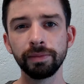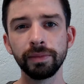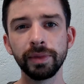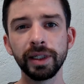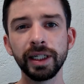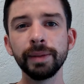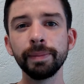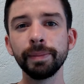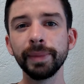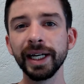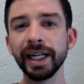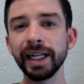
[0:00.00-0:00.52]

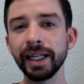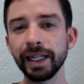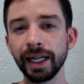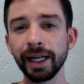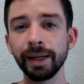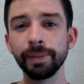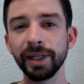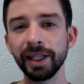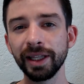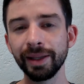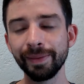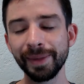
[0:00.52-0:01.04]
it might not
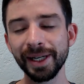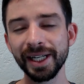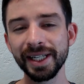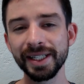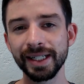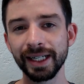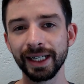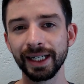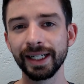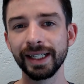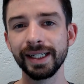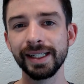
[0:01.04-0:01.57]
be the best
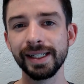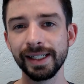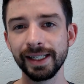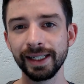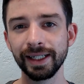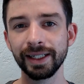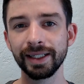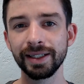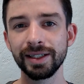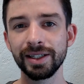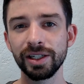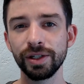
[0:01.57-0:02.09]

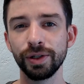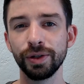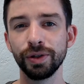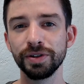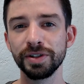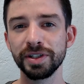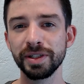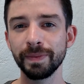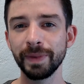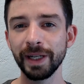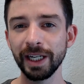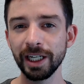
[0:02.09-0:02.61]
idea to
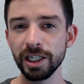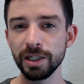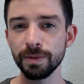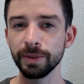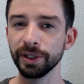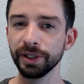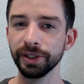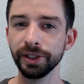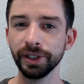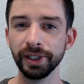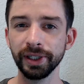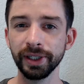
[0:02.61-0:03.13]
use a page
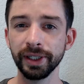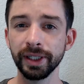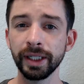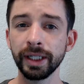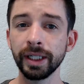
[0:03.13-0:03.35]
builder.